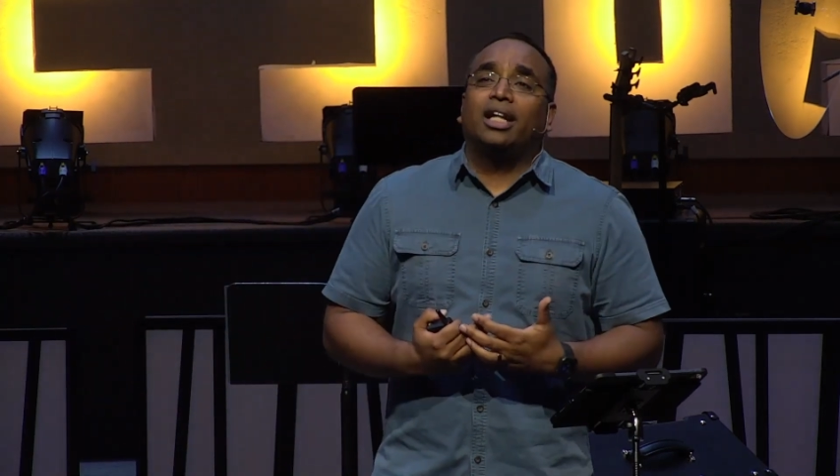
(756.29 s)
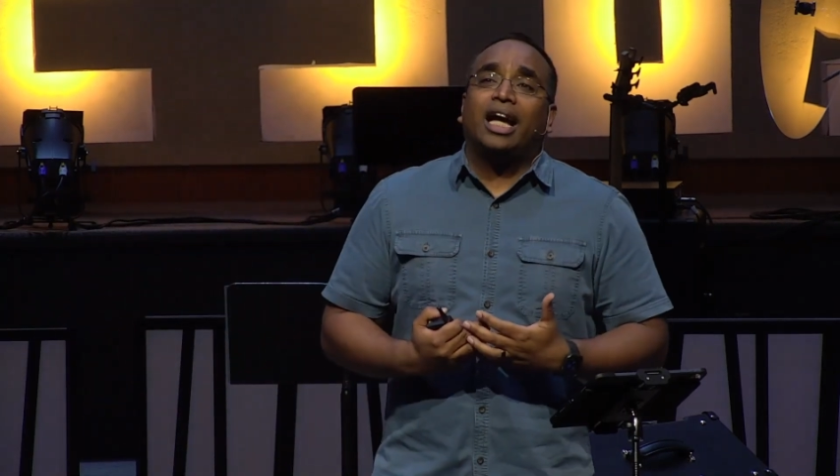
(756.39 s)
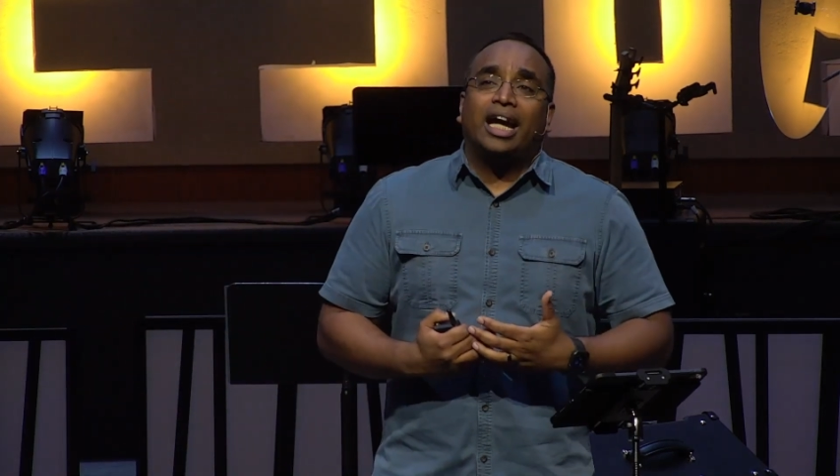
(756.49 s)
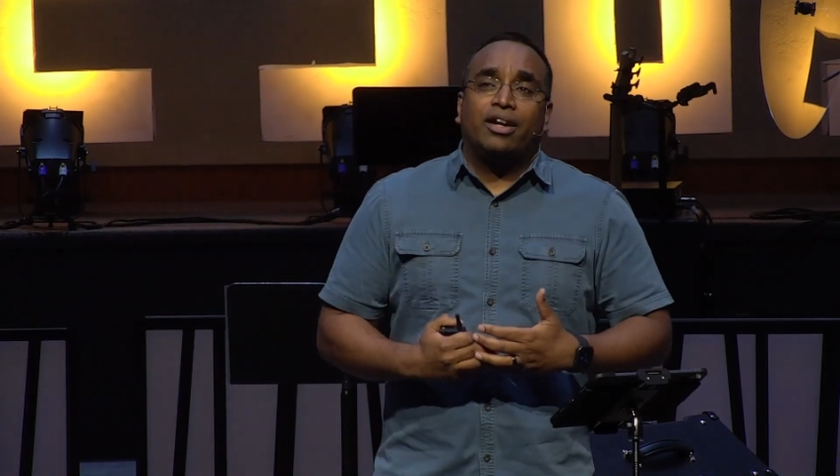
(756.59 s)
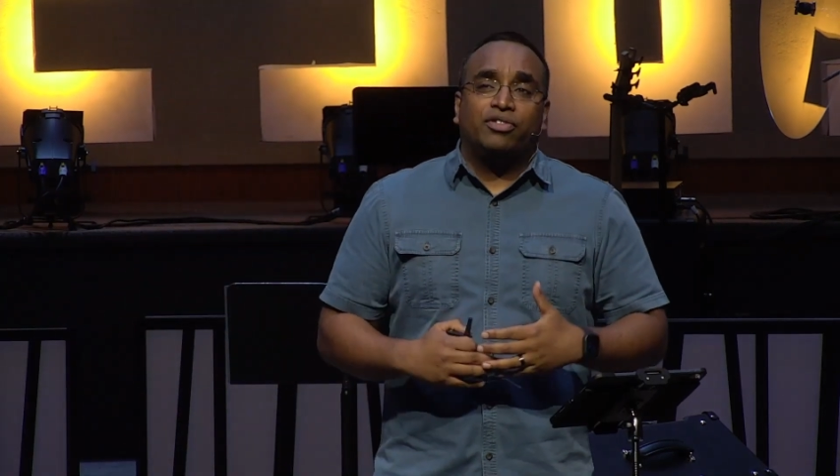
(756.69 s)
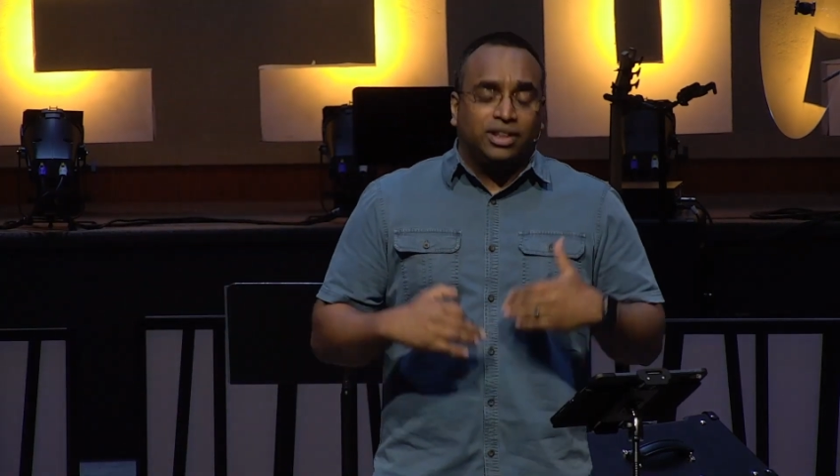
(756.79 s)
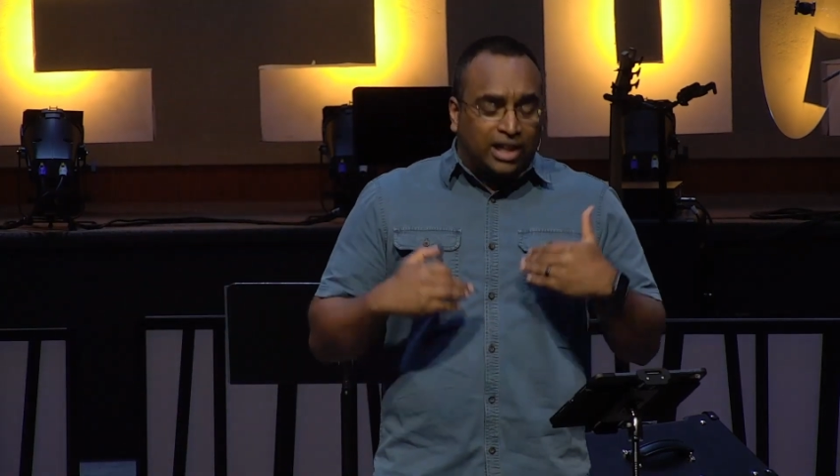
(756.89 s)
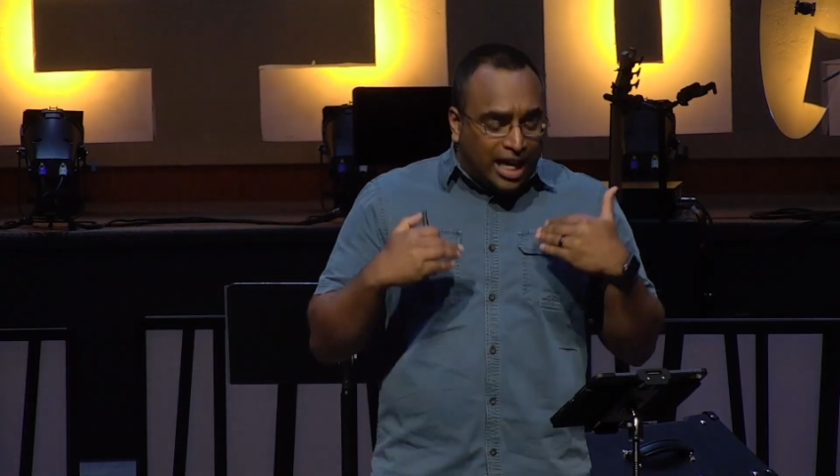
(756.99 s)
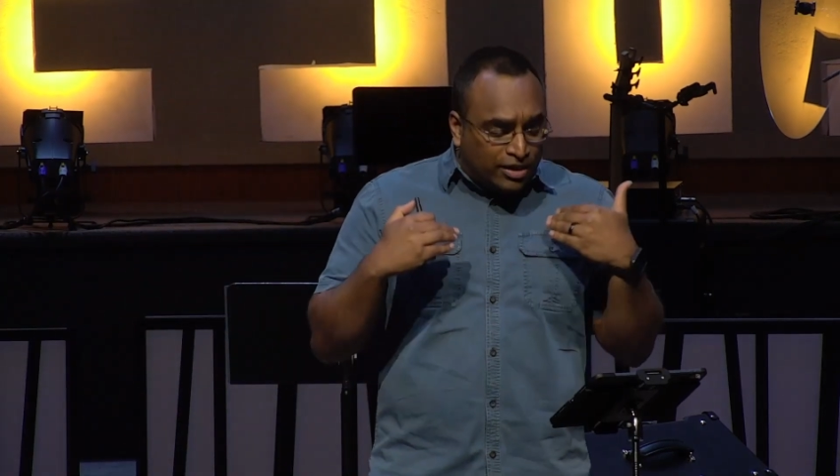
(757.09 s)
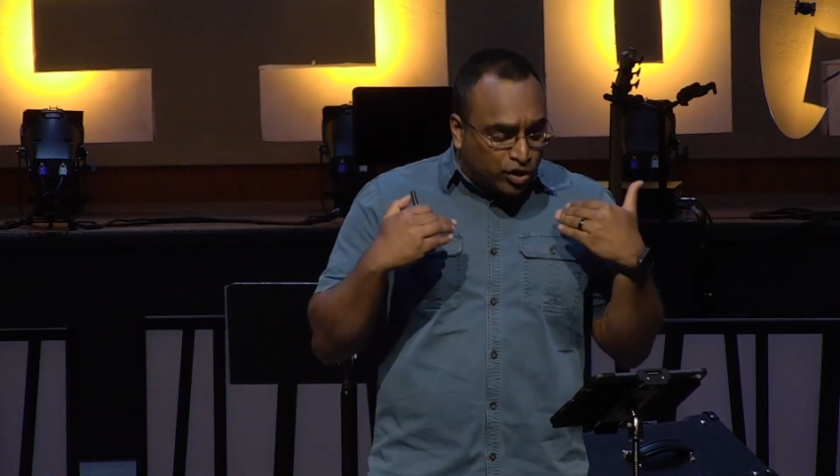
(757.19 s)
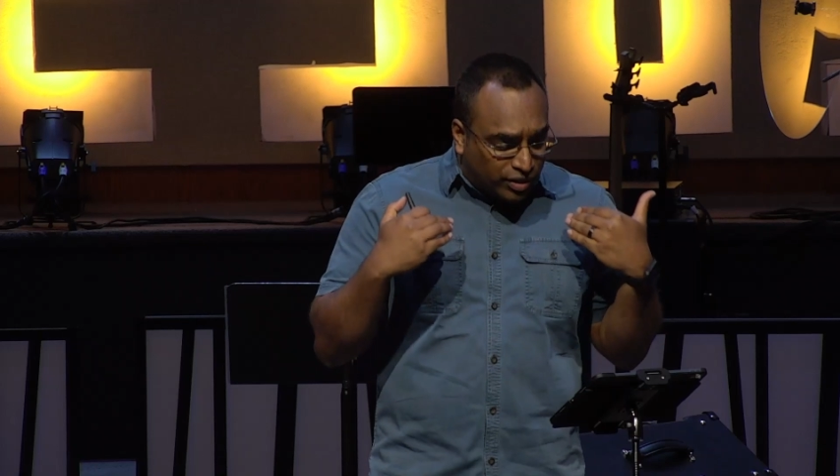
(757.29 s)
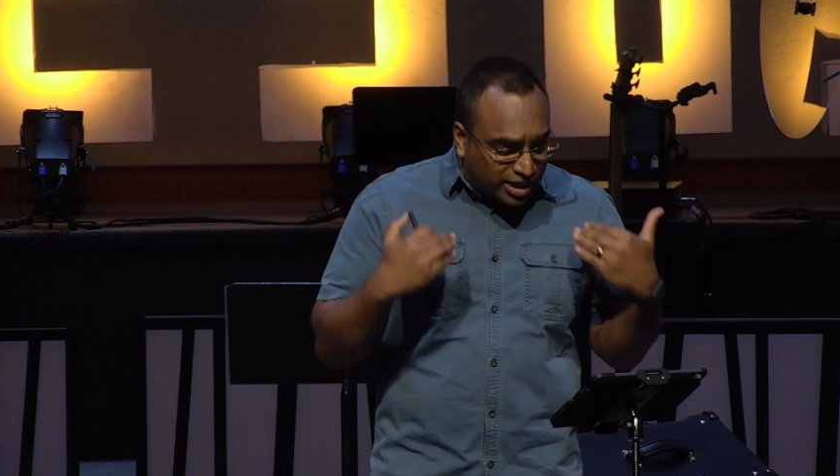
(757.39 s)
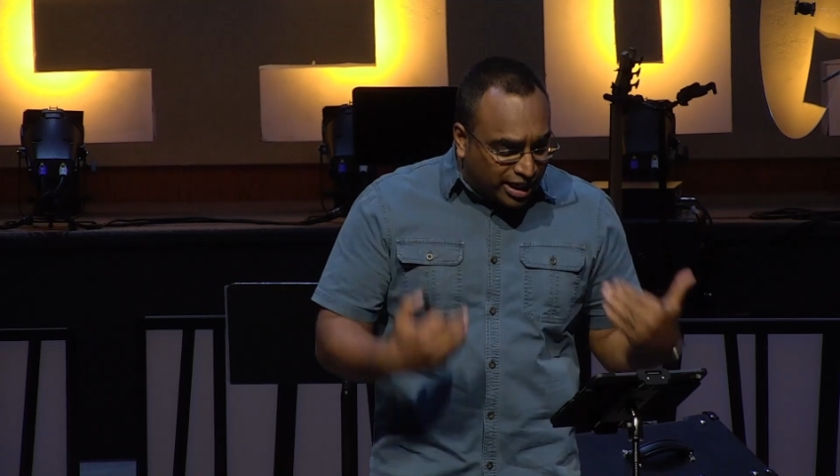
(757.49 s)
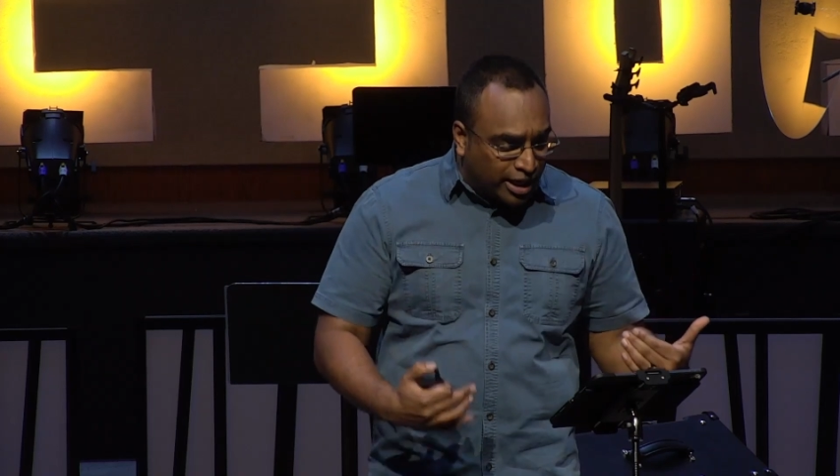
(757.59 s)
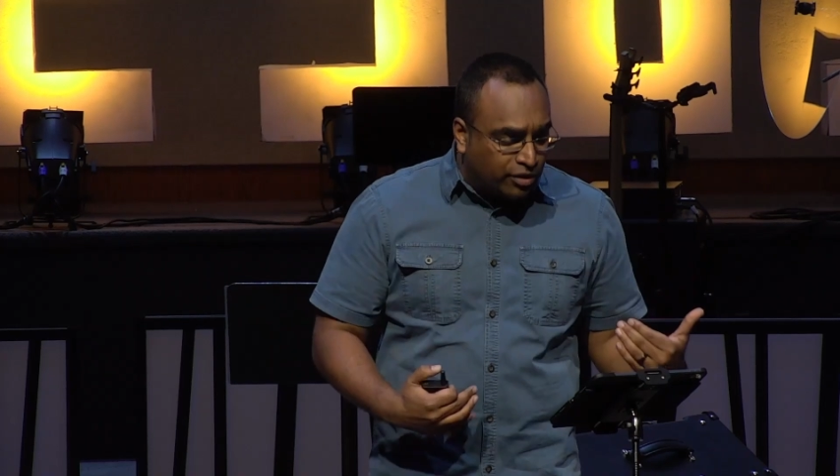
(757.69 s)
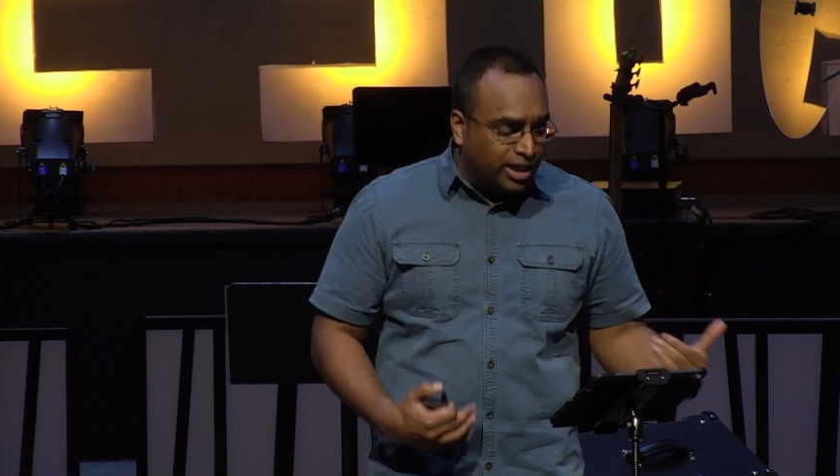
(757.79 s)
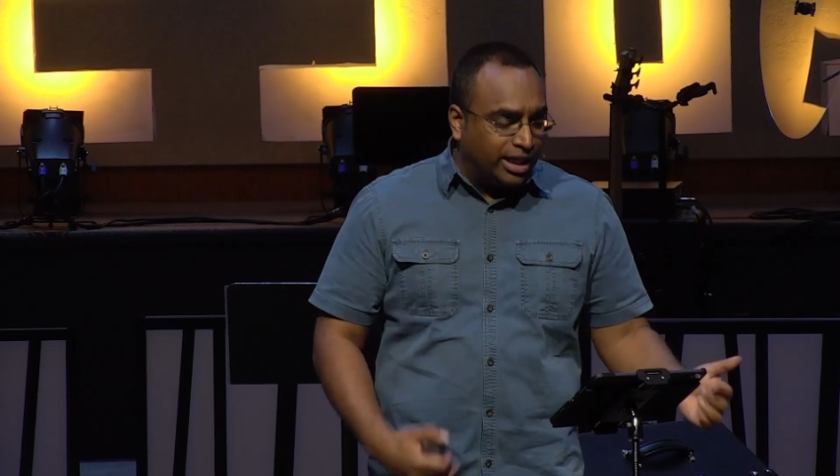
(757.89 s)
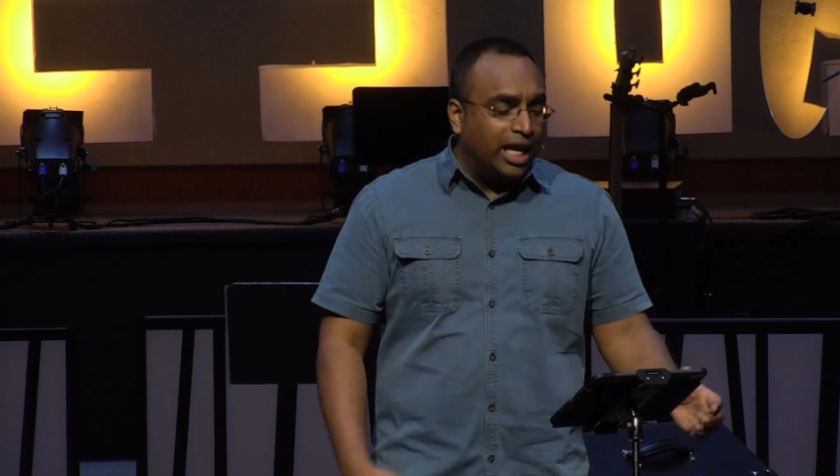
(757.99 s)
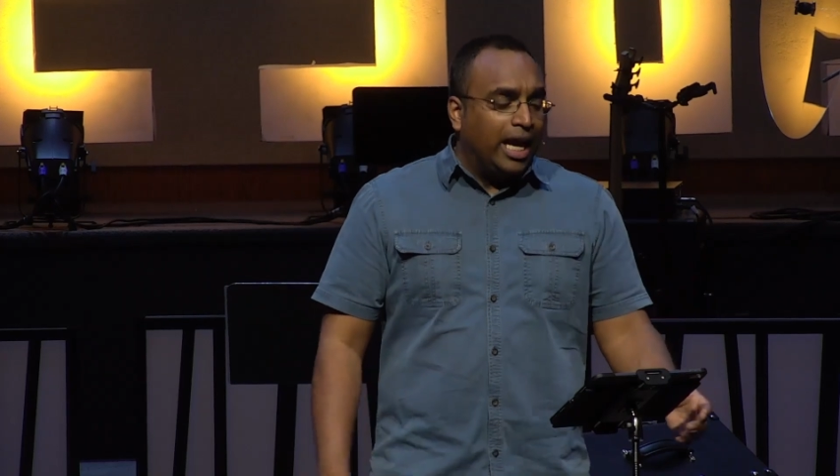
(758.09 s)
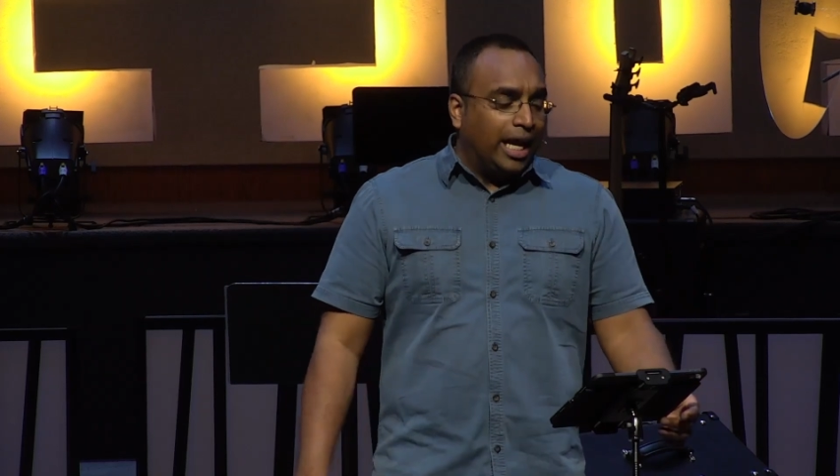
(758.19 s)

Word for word: lives, lives of integrity